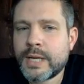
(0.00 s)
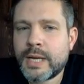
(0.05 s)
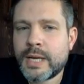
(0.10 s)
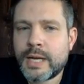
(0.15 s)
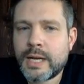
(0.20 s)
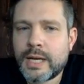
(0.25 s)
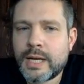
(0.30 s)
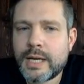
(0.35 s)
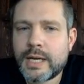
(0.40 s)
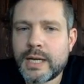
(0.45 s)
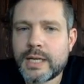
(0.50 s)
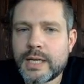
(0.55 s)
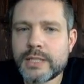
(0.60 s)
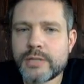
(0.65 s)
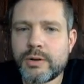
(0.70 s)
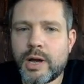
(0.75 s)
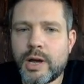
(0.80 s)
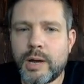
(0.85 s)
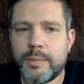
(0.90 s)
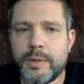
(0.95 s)

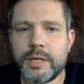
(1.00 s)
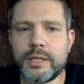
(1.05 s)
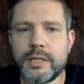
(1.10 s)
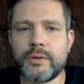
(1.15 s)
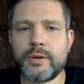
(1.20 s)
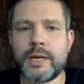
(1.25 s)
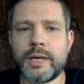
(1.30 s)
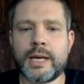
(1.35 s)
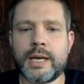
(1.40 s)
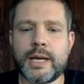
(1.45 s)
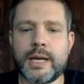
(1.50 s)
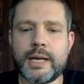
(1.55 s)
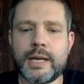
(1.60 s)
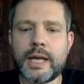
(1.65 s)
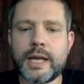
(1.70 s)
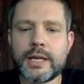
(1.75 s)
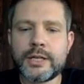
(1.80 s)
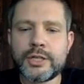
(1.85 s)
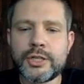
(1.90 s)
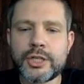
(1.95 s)
So I'm going to go ahead
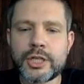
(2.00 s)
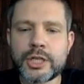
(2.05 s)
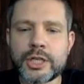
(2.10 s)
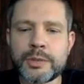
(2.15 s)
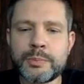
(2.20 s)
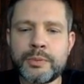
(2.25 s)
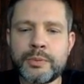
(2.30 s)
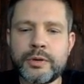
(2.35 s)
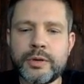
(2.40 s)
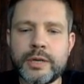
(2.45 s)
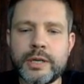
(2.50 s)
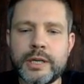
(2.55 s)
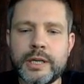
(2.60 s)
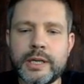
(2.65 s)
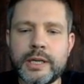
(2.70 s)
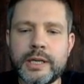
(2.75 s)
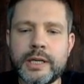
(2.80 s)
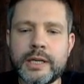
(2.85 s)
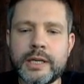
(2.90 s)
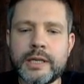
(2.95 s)
and just put
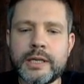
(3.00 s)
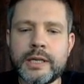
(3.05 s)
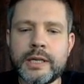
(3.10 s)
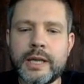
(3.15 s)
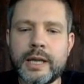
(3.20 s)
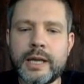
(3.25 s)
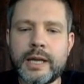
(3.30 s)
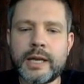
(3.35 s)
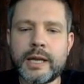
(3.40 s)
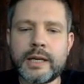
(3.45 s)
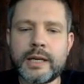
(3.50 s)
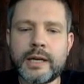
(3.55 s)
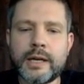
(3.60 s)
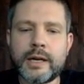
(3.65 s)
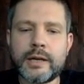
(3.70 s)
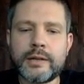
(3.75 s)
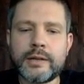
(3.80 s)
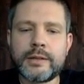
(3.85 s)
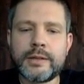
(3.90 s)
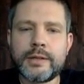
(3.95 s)
in a
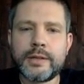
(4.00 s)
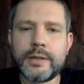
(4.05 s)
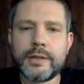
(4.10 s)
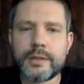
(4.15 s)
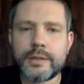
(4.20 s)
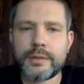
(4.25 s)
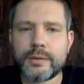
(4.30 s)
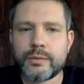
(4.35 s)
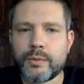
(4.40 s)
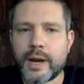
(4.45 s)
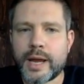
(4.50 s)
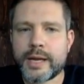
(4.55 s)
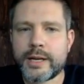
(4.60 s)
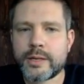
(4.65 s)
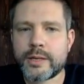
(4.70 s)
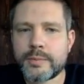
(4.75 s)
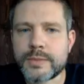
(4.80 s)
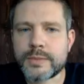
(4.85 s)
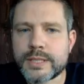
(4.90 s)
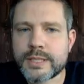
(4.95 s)

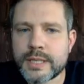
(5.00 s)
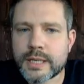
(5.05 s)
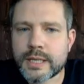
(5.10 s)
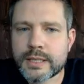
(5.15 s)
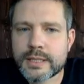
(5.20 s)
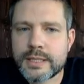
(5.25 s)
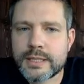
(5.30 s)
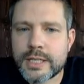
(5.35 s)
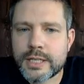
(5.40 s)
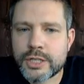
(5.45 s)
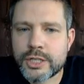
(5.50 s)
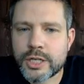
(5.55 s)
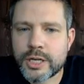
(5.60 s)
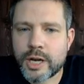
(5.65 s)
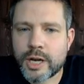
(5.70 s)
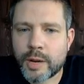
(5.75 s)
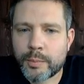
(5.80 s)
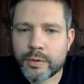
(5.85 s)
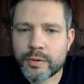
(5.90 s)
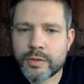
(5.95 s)
random 6-digit
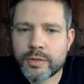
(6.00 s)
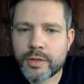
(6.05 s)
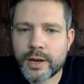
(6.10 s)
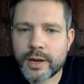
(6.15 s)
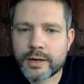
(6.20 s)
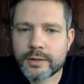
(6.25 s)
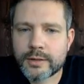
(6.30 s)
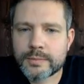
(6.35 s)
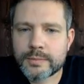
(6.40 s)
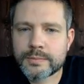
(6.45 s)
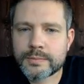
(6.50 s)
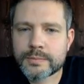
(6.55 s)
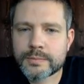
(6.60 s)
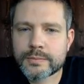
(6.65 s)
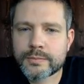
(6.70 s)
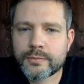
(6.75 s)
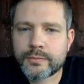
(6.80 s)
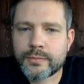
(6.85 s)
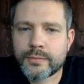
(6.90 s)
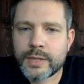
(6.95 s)
number there,
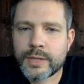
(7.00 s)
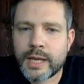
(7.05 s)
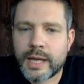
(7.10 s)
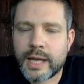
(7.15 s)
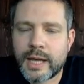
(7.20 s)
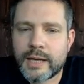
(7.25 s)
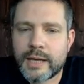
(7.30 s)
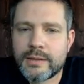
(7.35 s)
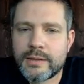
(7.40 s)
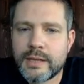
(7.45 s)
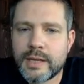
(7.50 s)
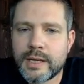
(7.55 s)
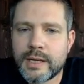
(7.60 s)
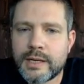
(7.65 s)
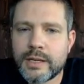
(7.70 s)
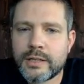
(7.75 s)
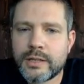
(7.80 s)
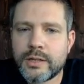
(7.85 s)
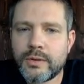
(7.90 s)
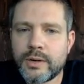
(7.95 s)
and
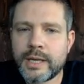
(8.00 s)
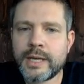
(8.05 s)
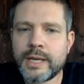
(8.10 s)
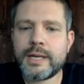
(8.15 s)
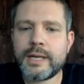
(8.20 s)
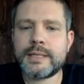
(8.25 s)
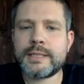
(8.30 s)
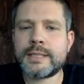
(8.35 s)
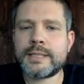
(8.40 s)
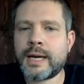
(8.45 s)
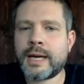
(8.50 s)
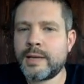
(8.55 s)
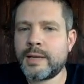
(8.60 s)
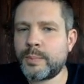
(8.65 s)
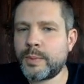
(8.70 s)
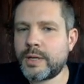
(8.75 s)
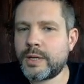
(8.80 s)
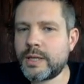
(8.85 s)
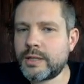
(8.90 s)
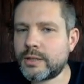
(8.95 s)
then go ahead and
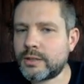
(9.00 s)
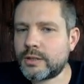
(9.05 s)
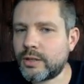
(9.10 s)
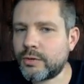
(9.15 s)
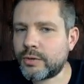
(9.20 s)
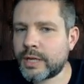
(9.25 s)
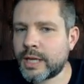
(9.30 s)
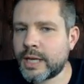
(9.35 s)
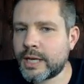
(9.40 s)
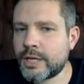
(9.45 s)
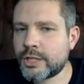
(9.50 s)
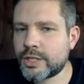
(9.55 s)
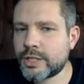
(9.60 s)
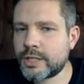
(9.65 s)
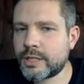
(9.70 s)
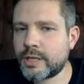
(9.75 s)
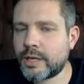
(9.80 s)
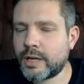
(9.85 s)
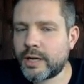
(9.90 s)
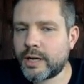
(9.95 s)
type in the
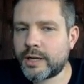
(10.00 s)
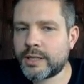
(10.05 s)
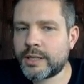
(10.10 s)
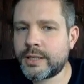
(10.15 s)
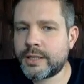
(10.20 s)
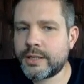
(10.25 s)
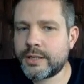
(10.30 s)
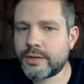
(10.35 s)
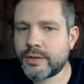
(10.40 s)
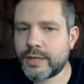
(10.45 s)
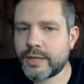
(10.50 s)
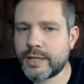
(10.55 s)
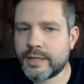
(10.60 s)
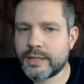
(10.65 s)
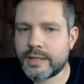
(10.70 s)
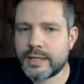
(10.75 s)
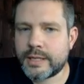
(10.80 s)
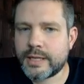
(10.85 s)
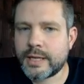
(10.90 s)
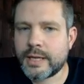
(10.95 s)
location here
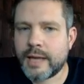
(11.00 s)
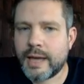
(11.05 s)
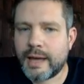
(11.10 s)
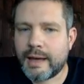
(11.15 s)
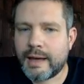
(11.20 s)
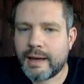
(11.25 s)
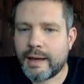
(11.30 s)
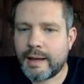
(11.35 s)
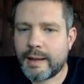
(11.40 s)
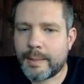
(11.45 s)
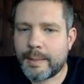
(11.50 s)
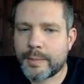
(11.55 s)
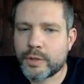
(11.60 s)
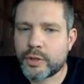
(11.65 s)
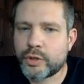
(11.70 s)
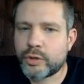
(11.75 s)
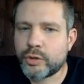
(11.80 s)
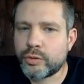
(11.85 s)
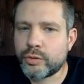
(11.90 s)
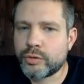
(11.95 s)
in the
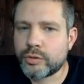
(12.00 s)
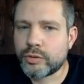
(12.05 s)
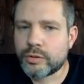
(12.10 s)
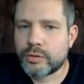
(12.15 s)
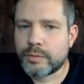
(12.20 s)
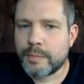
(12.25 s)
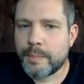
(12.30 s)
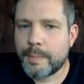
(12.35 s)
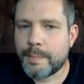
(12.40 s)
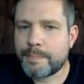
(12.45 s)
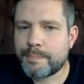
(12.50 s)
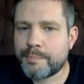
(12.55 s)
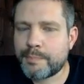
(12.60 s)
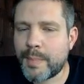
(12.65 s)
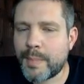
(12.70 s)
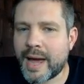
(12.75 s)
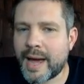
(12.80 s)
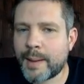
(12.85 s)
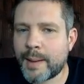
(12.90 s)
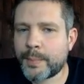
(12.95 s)
Google
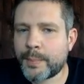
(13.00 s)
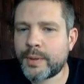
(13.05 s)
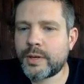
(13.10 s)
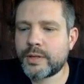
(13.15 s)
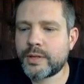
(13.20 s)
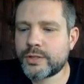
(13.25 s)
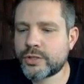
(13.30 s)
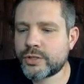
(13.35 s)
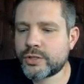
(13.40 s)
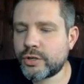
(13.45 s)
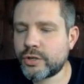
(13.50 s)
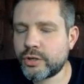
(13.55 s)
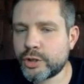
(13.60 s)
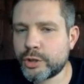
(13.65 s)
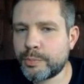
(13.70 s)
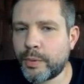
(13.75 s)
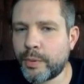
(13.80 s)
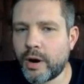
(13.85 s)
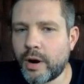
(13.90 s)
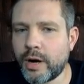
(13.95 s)
Map
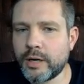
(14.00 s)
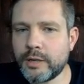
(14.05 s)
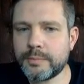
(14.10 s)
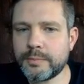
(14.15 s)
search bar,